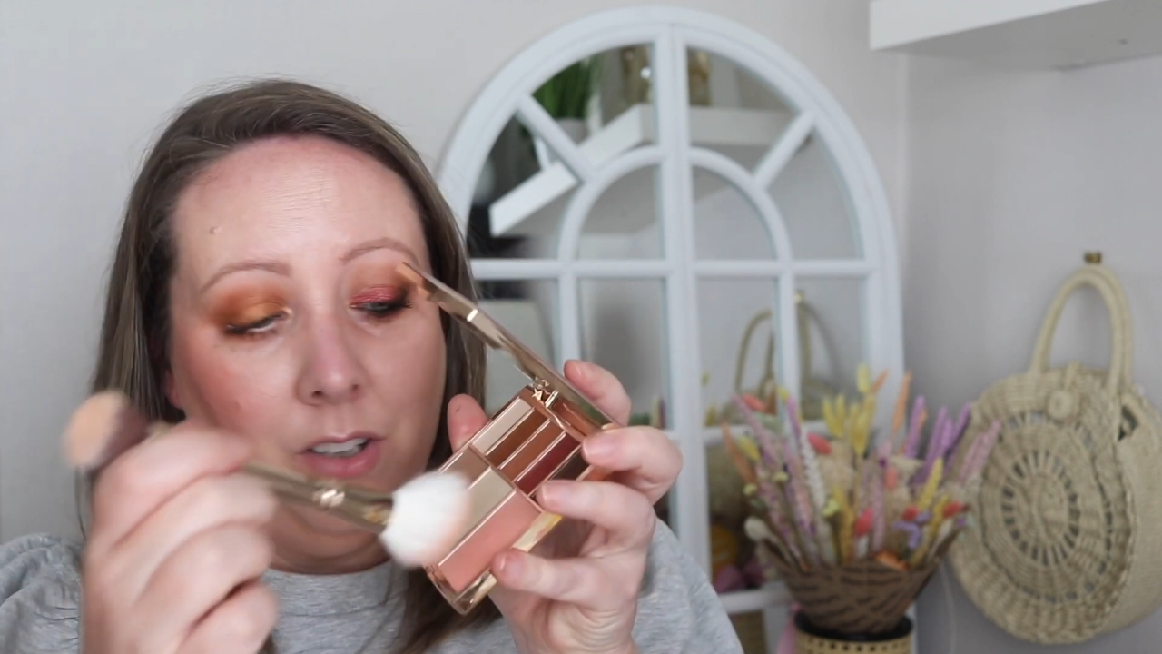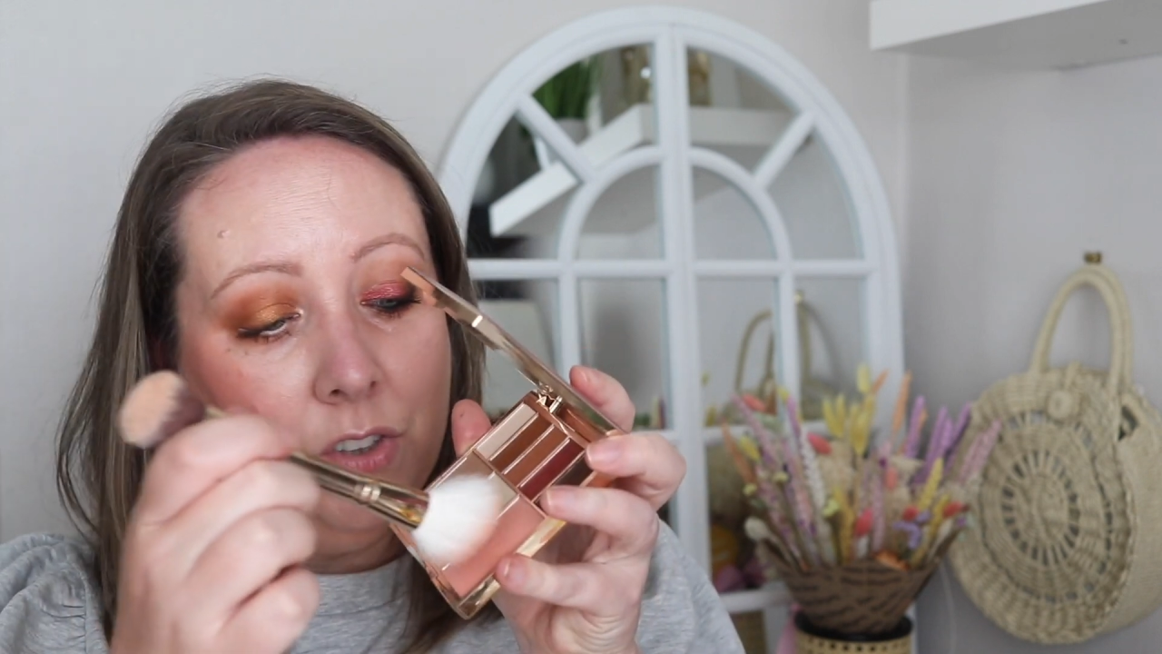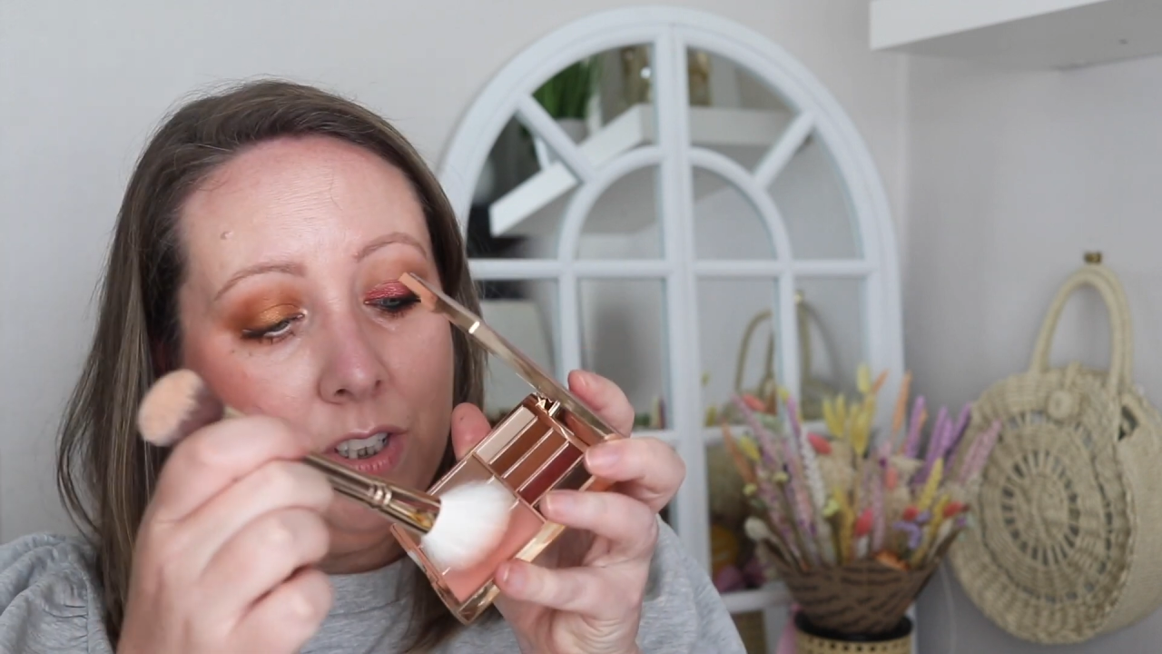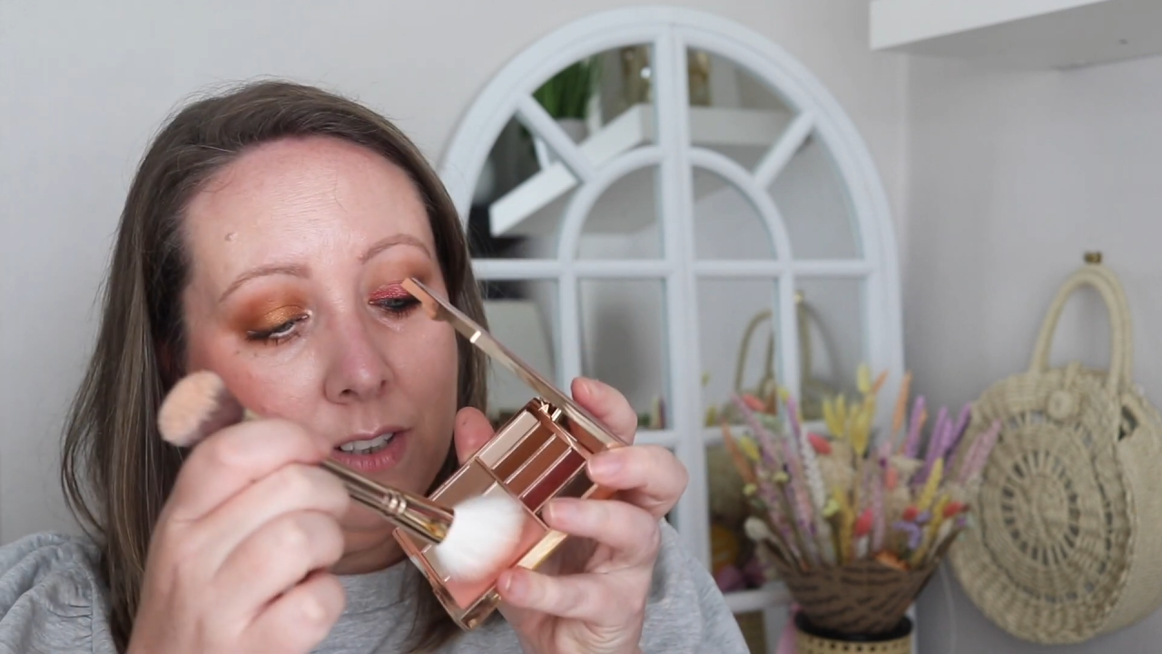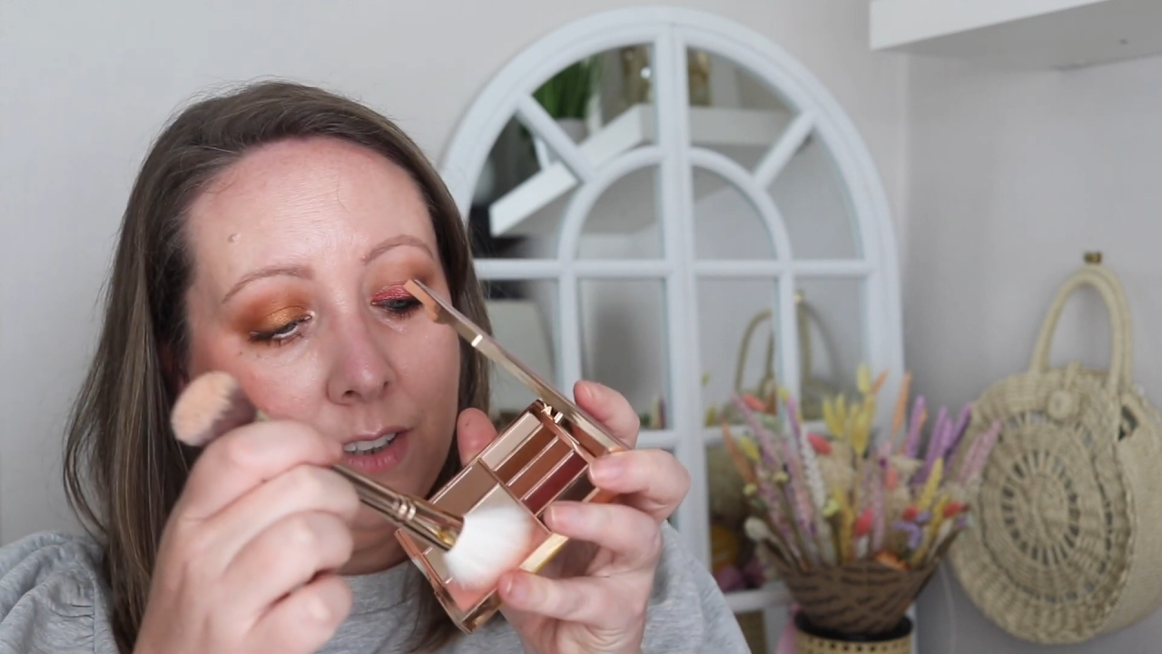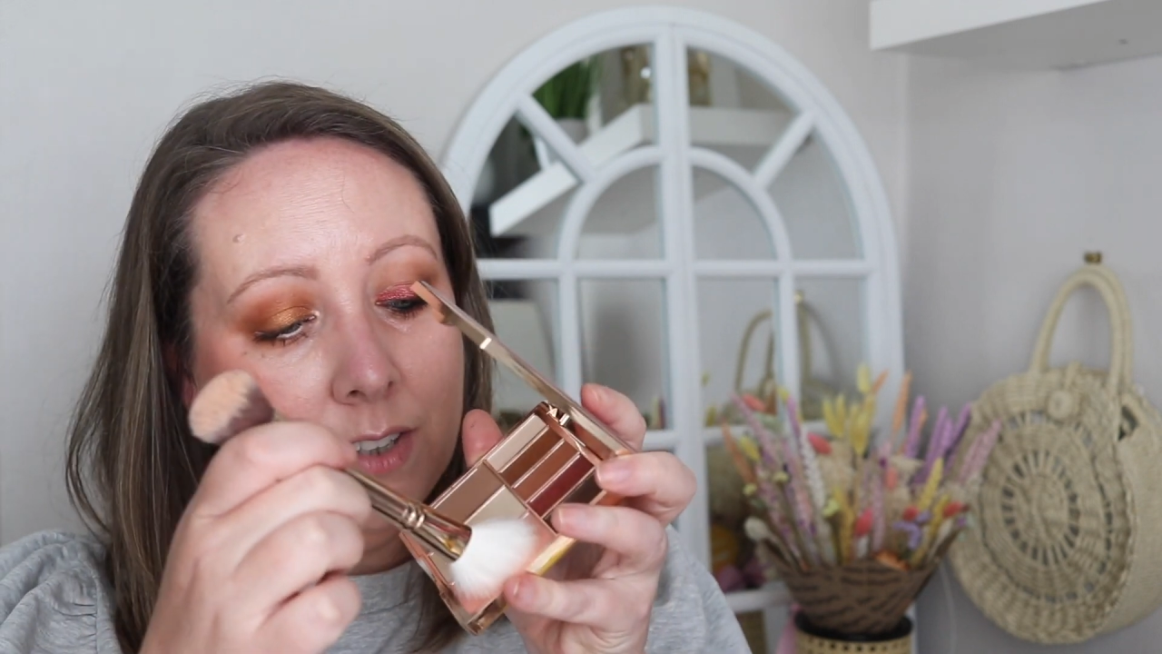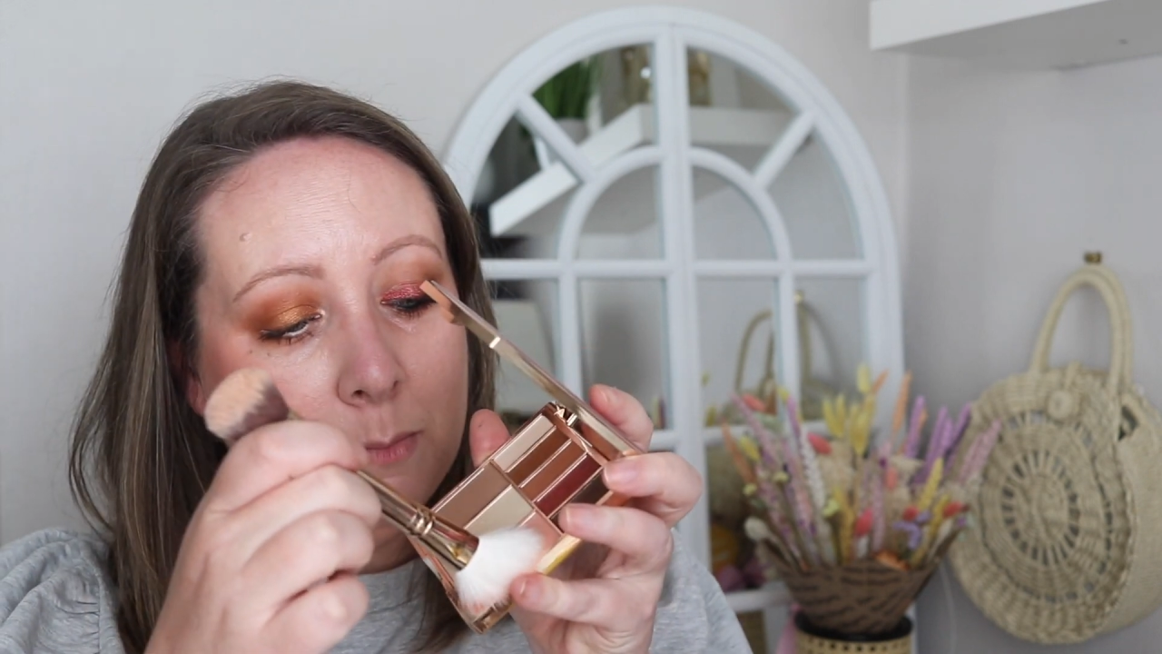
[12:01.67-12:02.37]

just use like the